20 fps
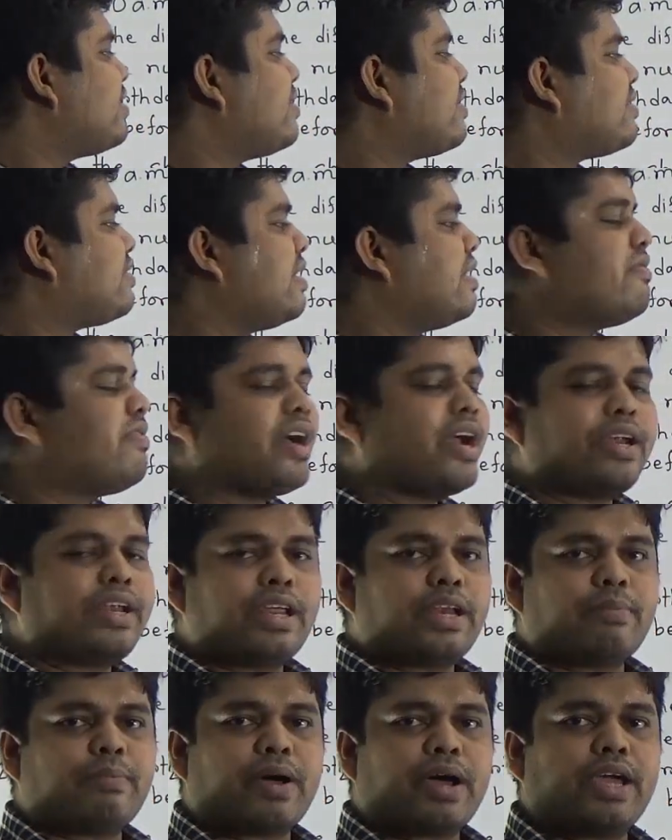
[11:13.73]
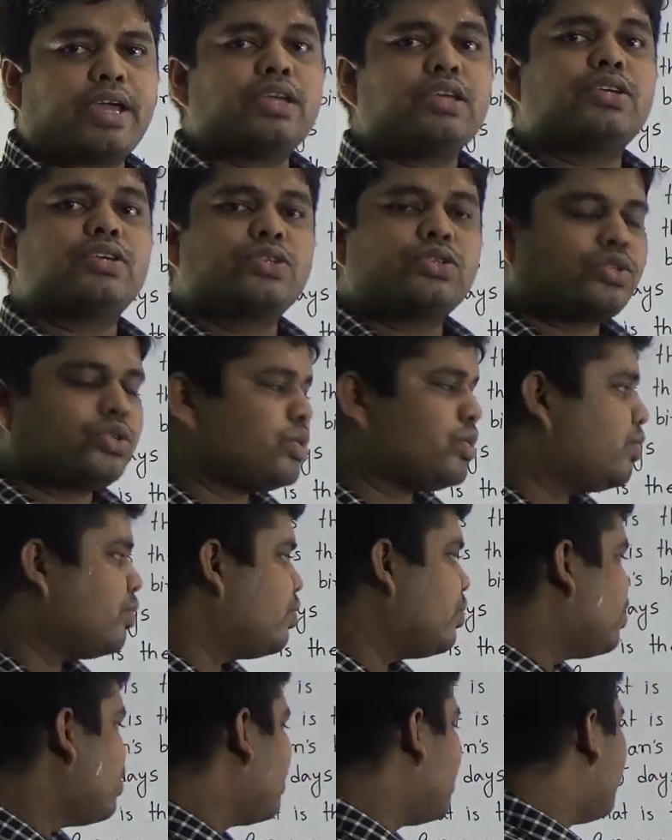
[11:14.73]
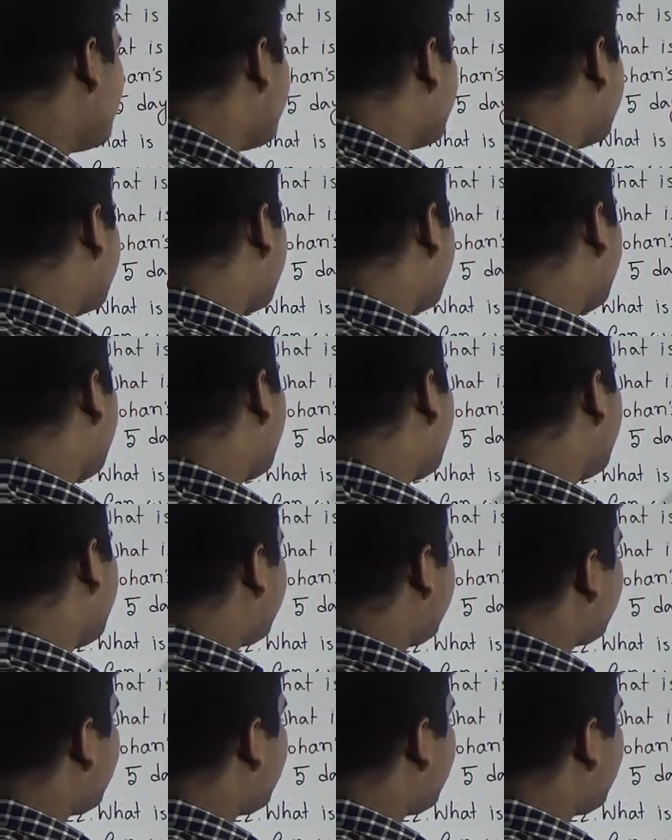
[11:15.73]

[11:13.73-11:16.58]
is divided by 2. So